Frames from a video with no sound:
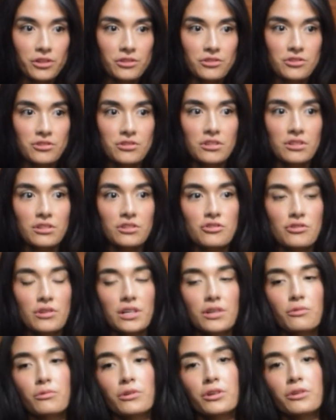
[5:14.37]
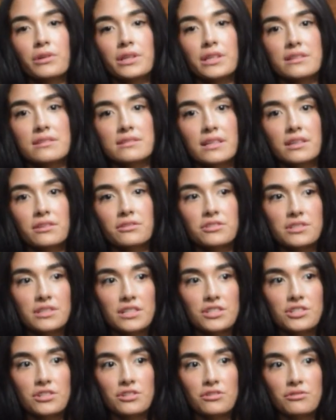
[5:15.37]
They're just going to try to work with the seller's
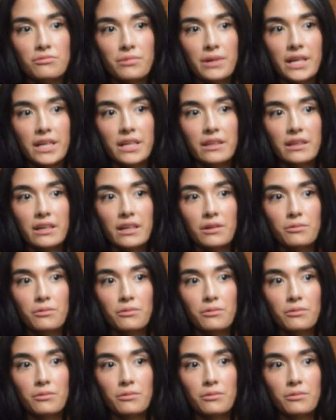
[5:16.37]
agent directly.